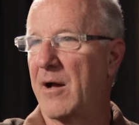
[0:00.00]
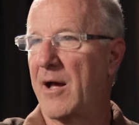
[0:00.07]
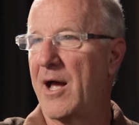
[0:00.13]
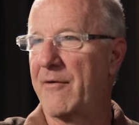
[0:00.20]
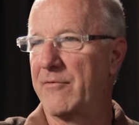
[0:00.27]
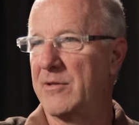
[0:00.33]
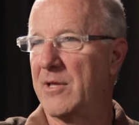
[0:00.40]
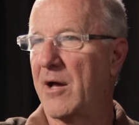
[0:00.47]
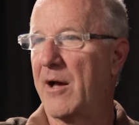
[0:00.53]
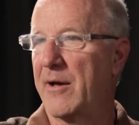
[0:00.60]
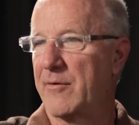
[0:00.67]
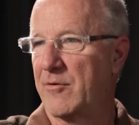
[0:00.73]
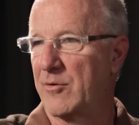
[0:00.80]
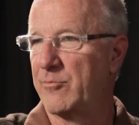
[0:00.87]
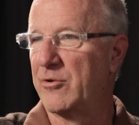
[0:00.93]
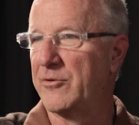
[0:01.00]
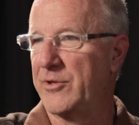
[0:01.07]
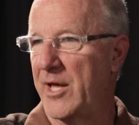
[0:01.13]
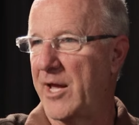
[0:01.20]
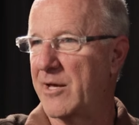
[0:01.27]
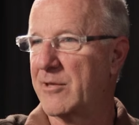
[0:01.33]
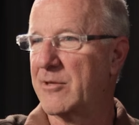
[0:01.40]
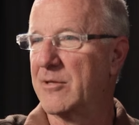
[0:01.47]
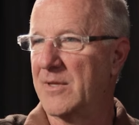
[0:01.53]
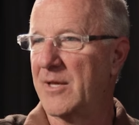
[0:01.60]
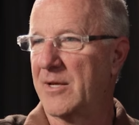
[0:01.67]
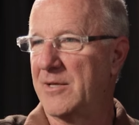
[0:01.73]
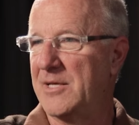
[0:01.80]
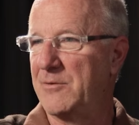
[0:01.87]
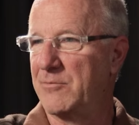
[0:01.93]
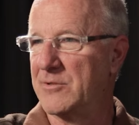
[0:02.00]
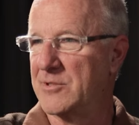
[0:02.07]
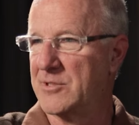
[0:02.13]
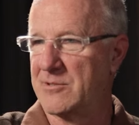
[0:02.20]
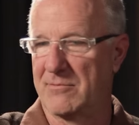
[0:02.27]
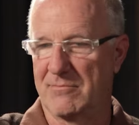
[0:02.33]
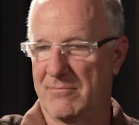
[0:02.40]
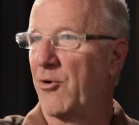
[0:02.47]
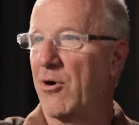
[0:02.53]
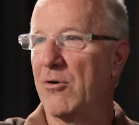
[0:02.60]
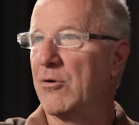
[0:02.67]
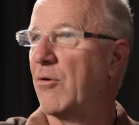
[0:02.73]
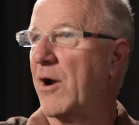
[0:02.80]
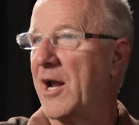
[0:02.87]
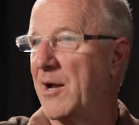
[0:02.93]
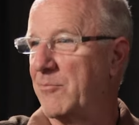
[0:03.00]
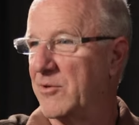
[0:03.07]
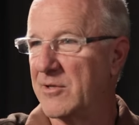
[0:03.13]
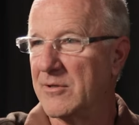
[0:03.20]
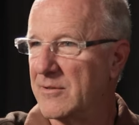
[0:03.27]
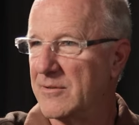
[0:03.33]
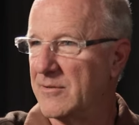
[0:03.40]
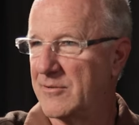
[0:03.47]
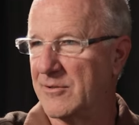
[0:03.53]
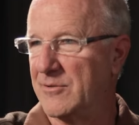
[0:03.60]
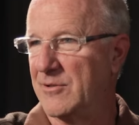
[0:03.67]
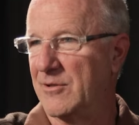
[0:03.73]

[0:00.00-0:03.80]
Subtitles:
having the honorable death that he was programmed to